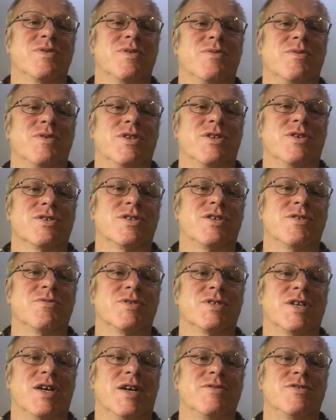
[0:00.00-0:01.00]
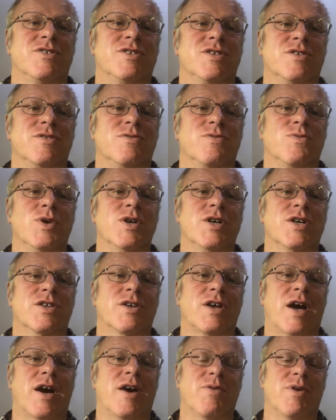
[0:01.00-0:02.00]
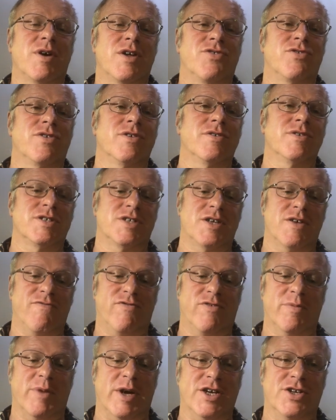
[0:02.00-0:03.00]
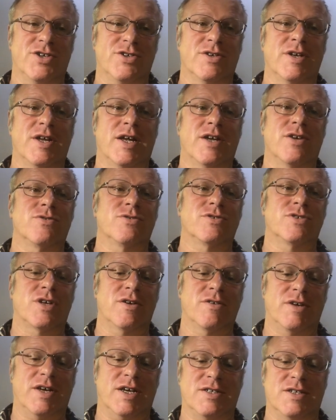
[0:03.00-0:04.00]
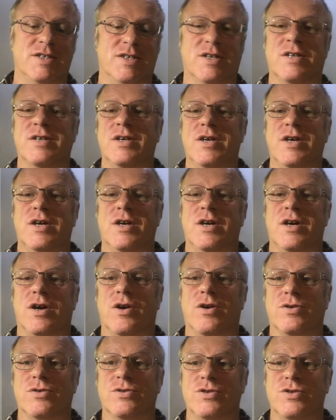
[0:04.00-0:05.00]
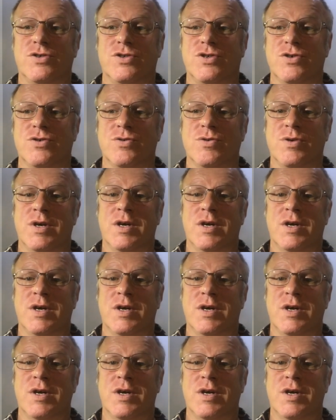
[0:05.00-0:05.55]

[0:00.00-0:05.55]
we thought it was time to work our way through this information and also get it onto